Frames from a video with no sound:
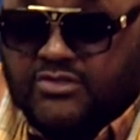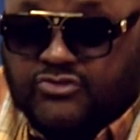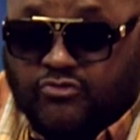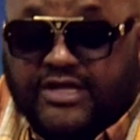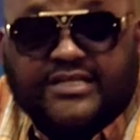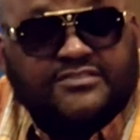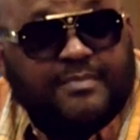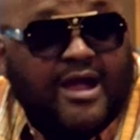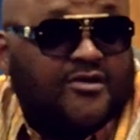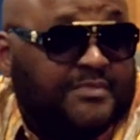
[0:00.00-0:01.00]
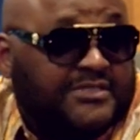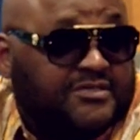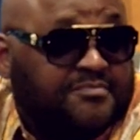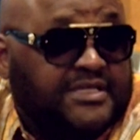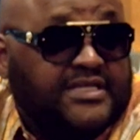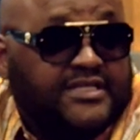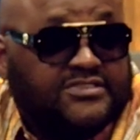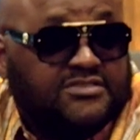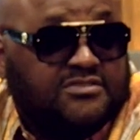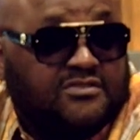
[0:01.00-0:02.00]
that inspired me to be
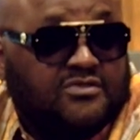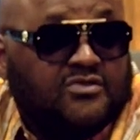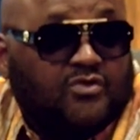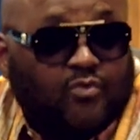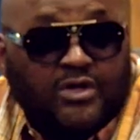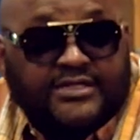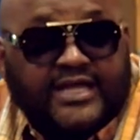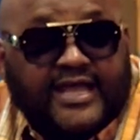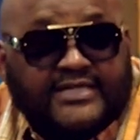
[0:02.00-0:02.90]
this one day as